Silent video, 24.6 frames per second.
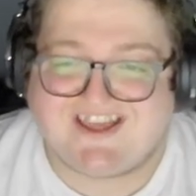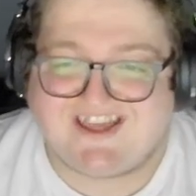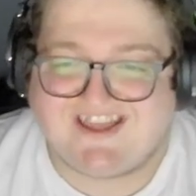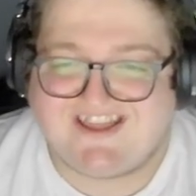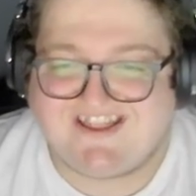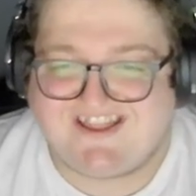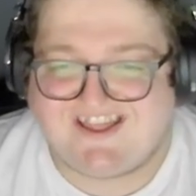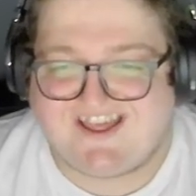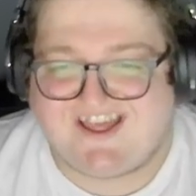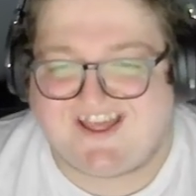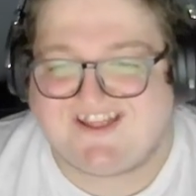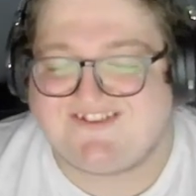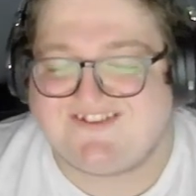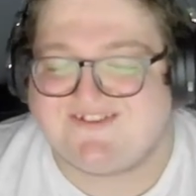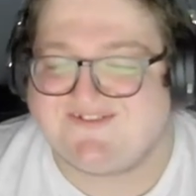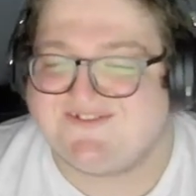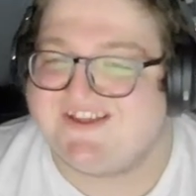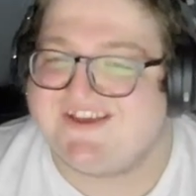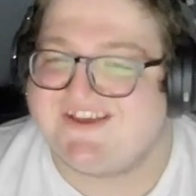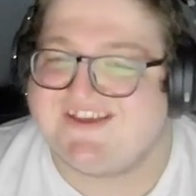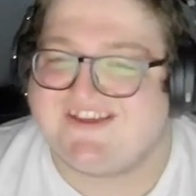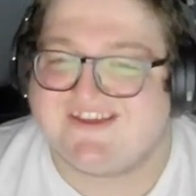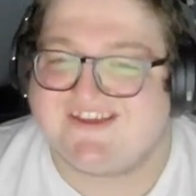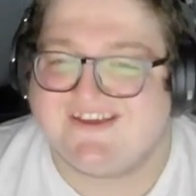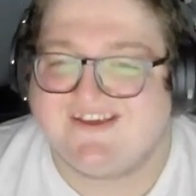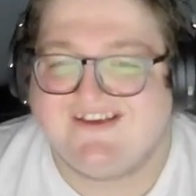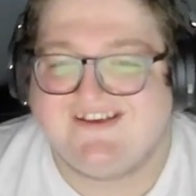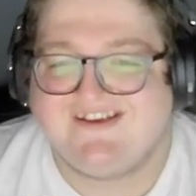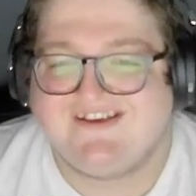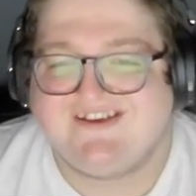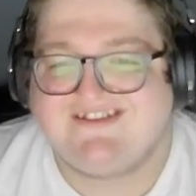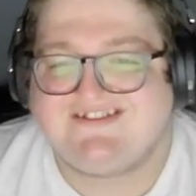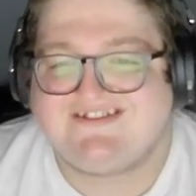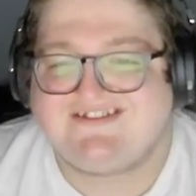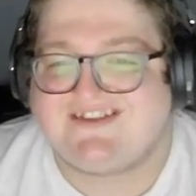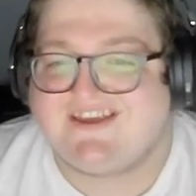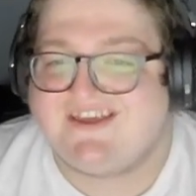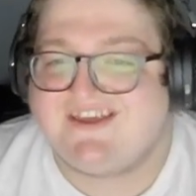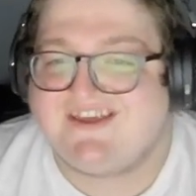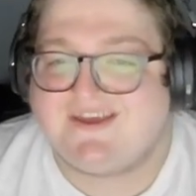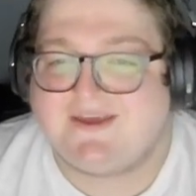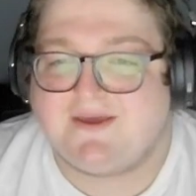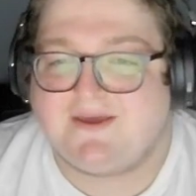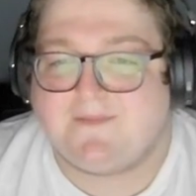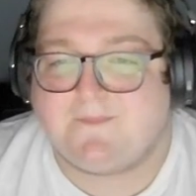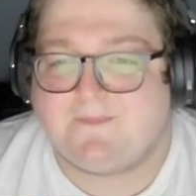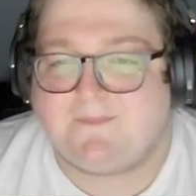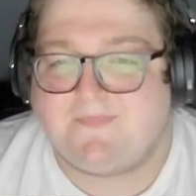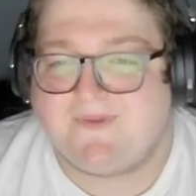I don't like saying
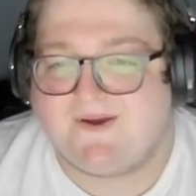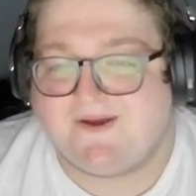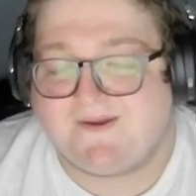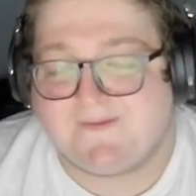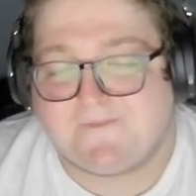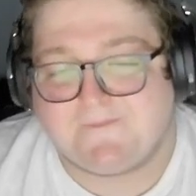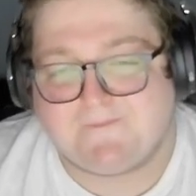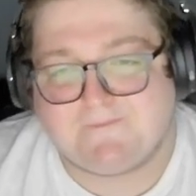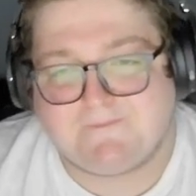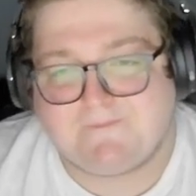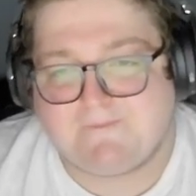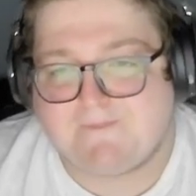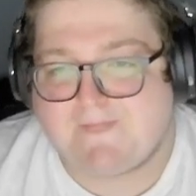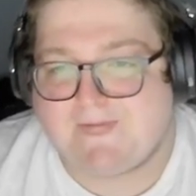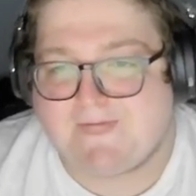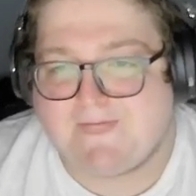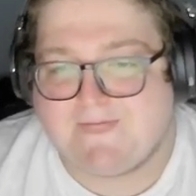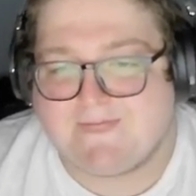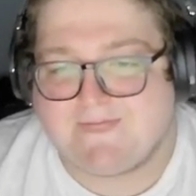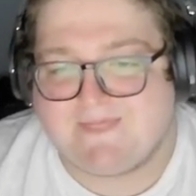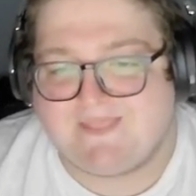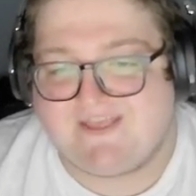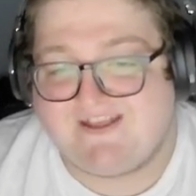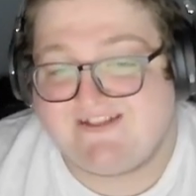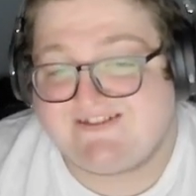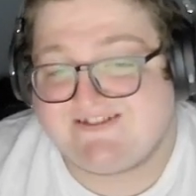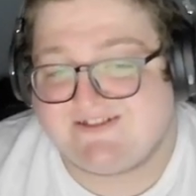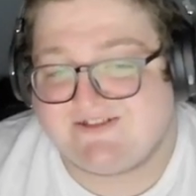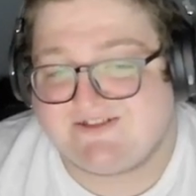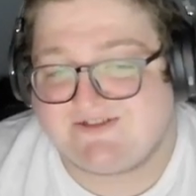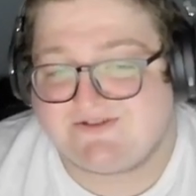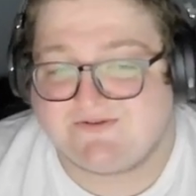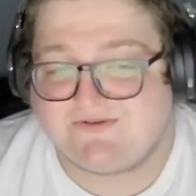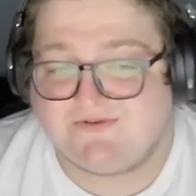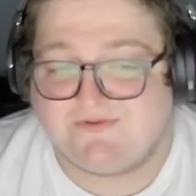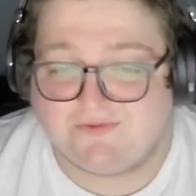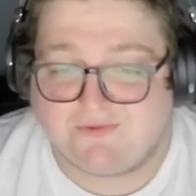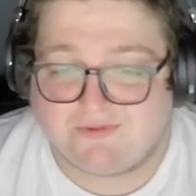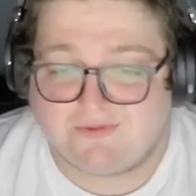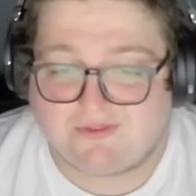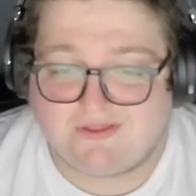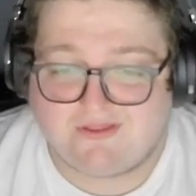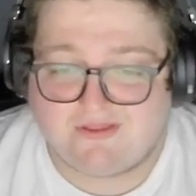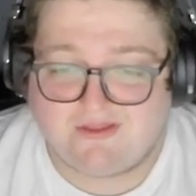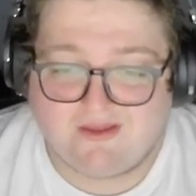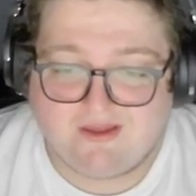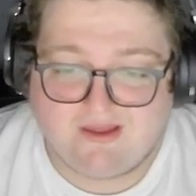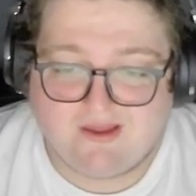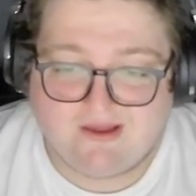it, but it's the
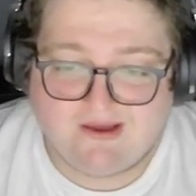truth.